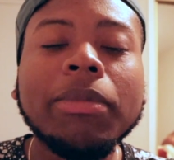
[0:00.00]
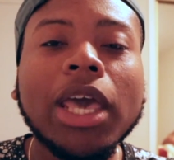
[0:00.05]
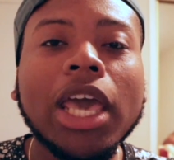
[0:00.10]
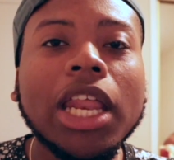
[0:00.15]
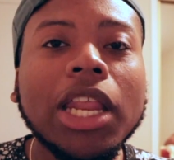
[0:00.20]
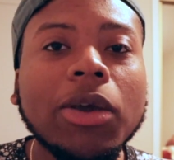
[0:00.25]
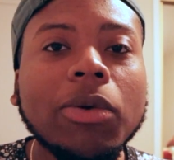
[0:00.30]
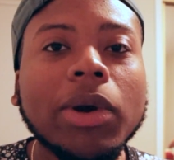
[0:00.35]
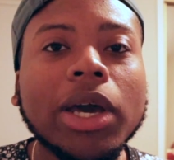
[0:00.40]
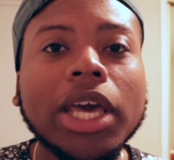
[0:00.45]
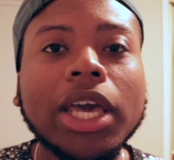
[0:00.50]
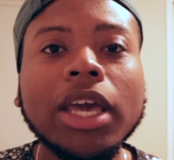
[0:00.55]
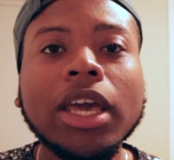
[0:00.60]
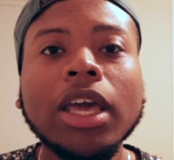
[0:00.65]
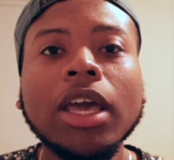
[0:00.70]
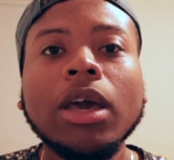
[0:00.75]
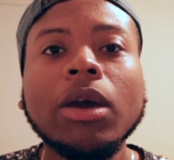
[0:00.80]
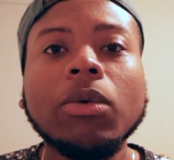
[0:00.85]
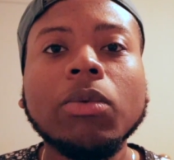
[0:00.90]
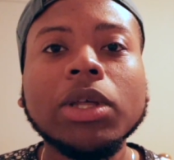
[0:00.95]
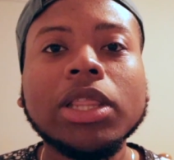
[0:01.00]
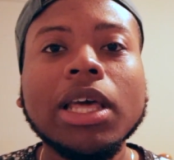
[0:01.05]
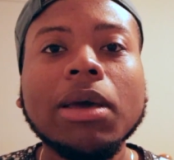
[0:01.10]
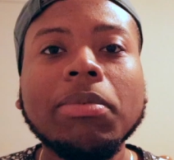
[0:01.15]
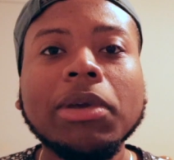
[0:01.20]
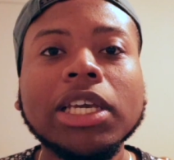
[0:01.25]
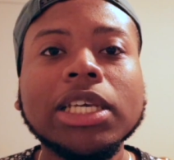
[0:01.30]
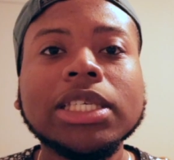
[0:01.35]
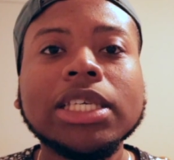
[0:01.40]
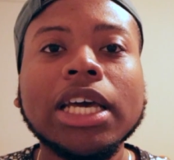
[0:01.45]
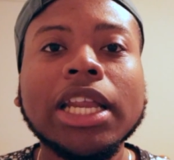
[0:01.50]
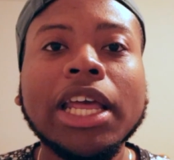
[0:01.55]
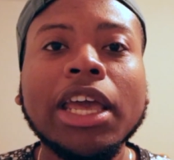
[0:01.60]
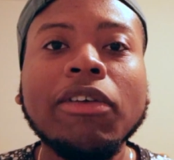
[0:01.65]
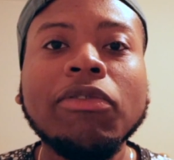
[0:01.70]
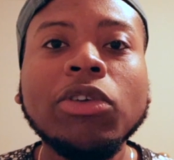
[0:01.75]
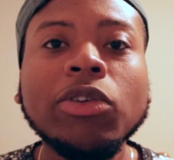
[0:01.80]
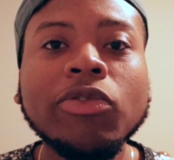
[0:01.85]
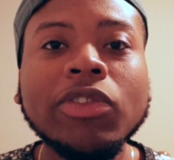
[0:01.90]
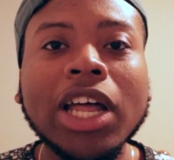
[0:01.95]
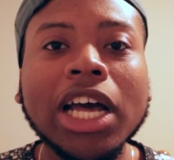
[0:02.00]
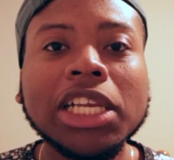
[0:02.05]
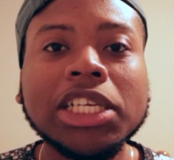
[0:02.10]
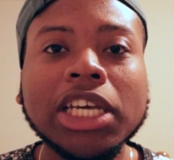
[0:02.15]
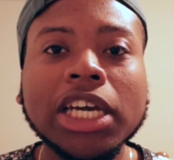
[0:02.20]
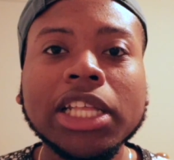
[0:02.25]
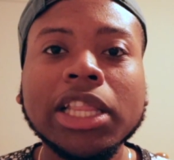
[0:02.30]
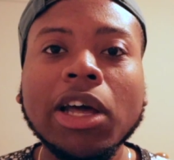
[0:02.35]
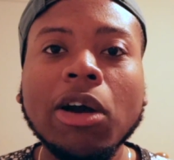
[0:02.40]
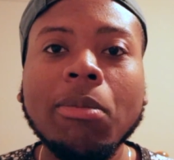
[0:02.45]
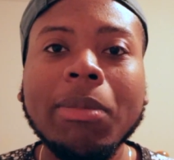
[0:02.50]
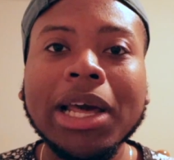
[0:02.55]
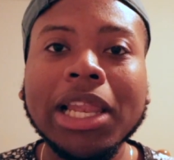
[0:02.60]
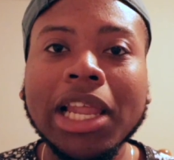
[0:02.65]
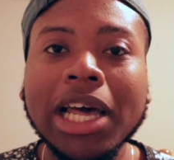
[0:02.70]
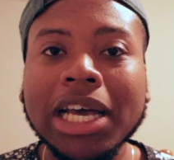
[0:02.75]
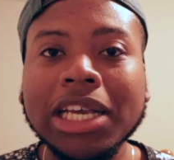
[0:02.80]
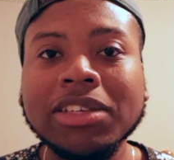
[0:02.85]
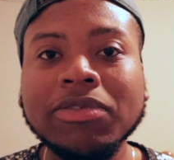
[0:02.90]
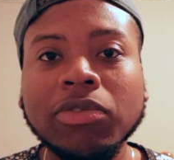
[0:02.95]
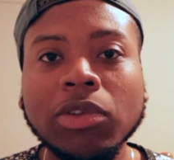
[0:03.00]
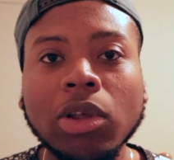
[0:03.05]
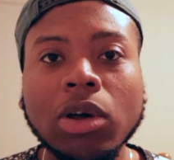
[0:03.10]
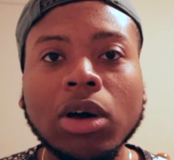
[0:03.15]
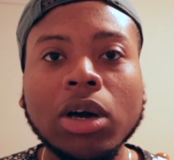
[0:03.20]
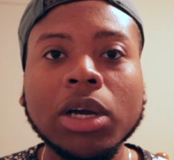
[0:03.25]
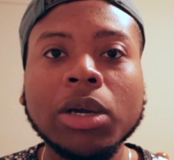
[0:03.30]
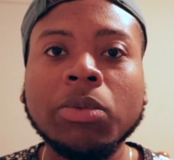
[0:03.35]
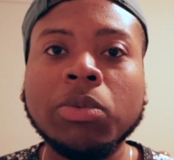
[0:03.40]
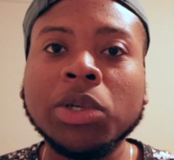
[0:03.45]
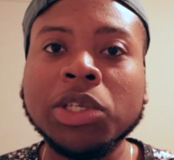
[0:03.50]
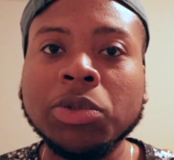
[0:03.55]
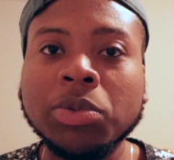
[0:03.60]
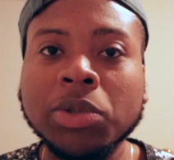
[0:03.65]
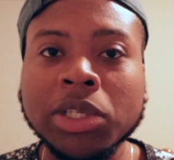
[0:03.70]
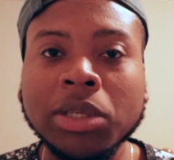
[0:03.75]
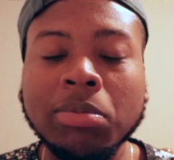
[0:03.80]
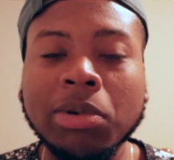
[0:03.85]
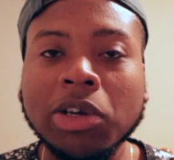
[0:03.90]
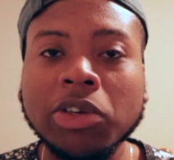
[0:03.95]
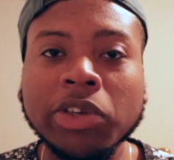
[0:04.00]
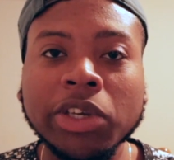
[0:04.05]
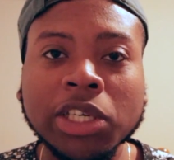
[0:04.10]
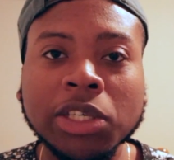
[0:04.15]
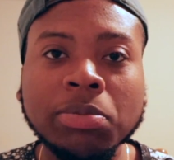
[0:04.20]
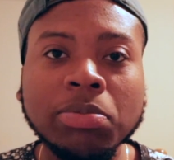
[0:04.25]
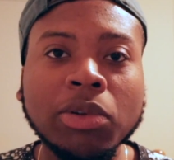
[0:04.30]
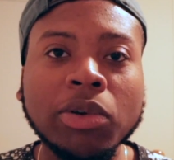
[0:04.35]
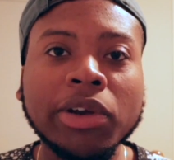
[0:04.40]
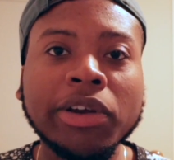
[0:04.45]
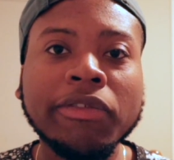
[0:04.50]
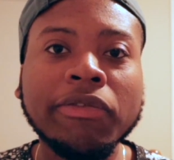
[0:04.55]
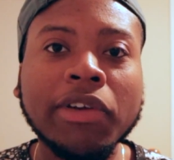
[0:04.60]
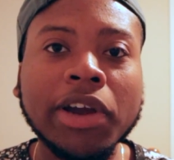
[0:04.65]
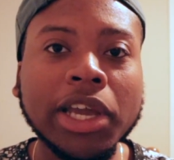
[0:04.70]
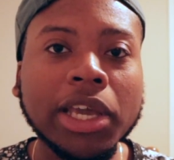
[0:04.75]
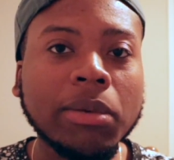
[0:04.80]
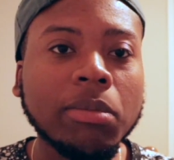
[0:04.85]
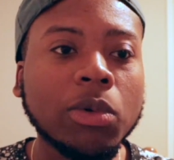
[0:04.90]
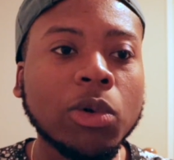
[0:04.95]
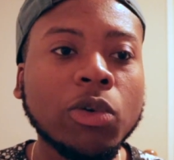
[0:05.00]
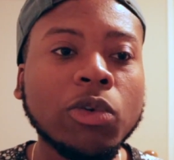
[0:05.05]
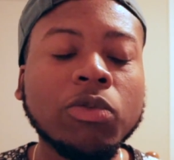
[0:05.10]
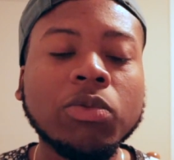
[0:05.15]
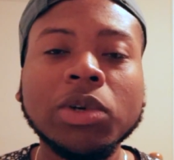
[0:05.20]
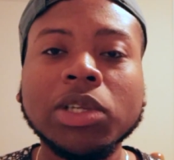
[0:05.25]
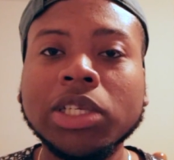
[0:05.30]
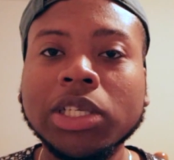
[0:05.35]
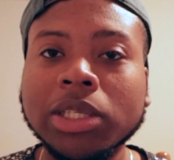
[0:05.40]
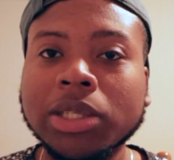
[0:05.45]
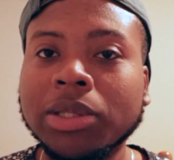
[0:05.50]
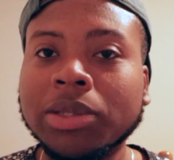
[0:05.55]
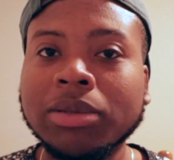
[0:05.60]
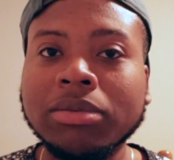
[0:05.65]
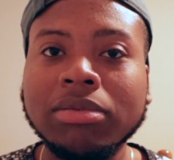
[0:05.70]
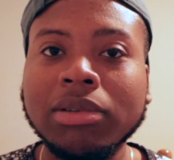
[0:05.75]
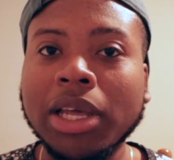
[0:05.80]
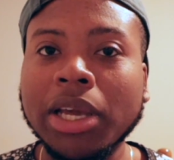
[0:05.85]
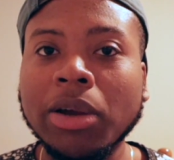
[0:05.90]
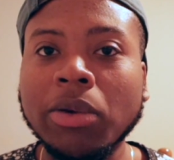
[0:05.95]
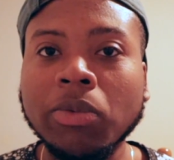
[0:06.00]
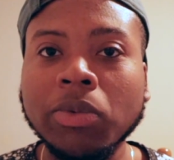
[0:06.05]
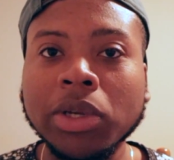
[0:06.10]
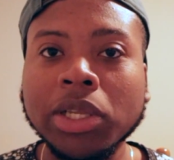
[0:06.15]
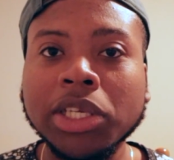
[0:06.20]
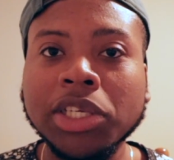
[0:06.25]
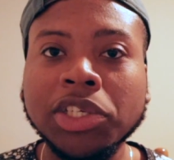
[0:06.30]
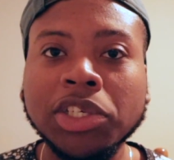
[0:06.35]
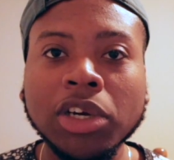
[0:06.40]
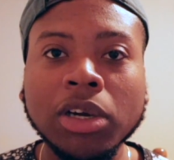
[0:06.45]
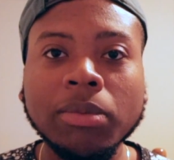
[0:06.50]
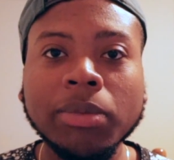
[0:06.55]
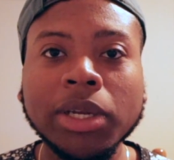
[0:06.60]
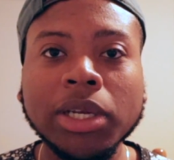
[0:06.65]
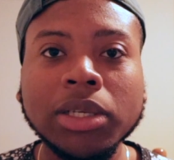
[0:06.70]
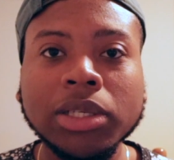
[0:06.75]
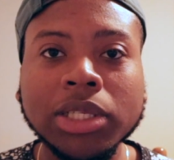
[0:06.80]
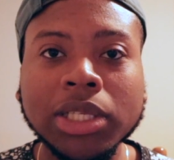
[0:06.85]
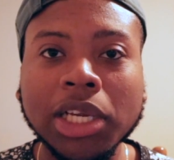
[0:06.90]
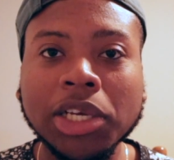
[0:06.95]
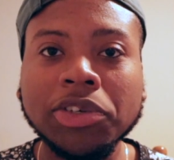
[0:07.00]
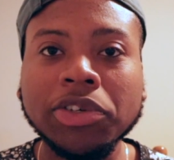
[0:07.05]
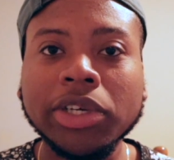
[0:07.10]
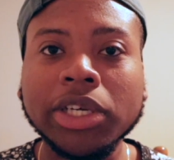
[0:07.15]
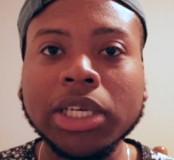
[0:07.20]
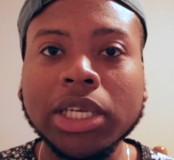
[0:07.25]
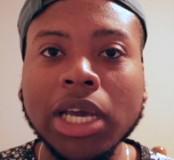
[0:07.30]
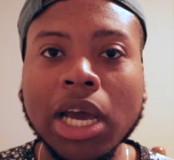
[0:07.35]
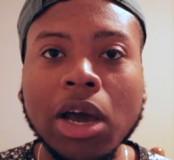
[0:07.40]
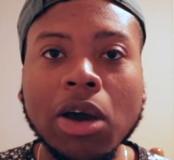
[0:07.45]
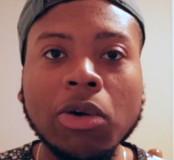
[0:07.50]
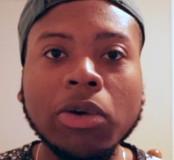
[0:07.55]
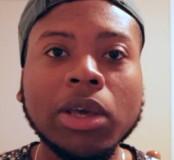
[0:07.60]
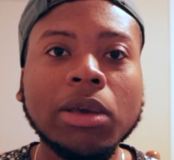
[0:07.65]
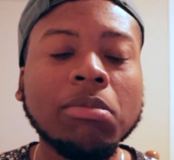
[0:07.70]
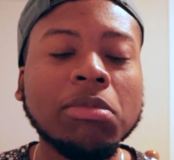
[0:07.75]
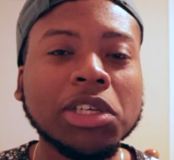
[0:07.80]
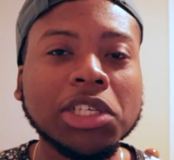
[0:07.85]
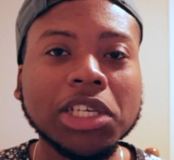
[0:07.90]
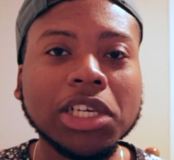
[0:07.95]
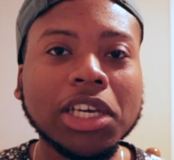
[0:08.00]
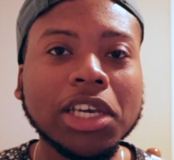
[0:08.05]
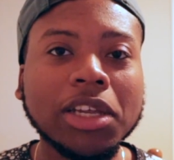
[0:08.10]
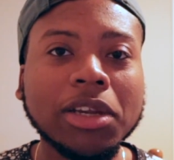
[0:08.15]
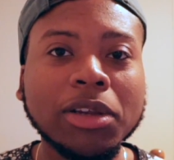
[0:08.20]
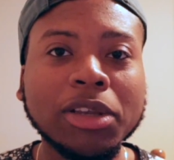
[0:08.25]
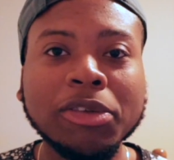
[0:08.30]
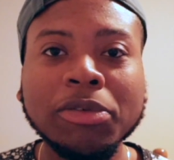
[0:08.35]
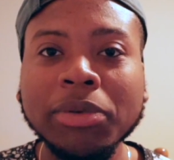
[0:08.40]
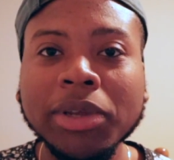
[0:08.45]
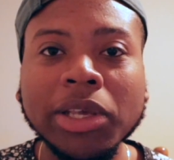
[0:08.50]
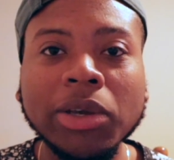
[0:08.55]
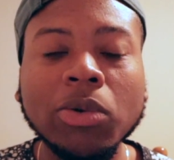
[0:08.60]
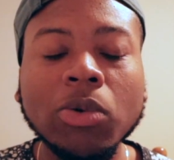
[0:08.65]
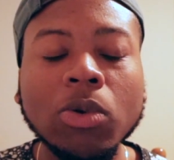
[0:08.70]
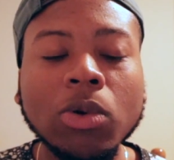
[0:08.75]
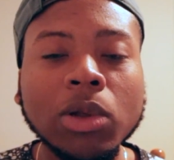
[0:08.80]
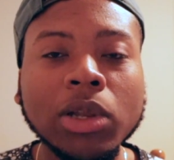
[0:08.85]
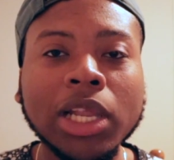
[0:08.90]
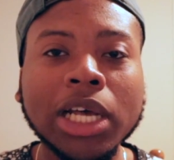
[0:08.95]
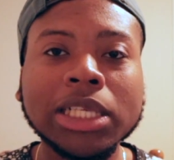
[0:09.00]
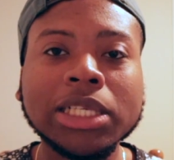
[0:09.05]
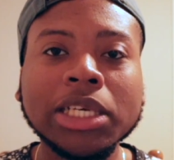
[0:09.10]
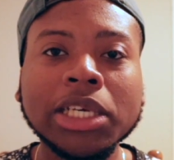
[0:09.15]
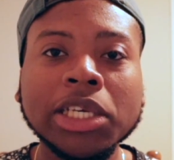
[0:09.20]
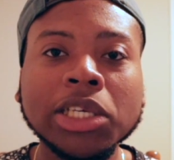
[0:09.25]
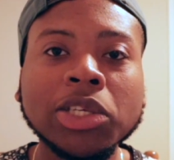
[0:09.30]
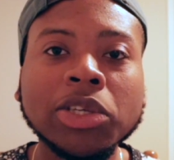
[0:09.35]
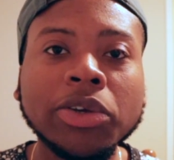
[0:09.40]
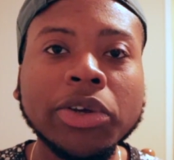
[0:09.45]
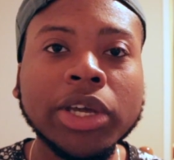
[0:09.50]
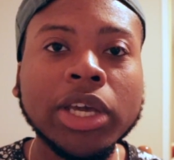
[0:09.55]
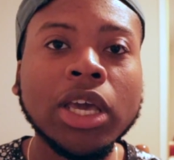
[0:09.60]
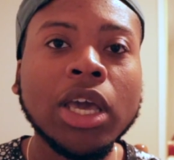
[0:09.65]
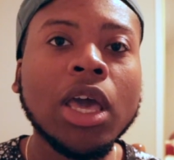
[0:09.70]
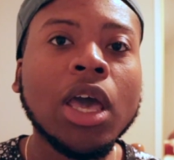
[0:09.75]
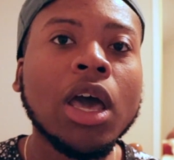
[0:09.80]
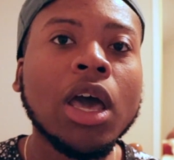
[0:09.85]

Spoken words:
anyway, with that being said, if you've not checked out my last vlog, which was about exploring Frankenmuth, which is like a really German-centric town in Michigan, it's really cool, lots of history.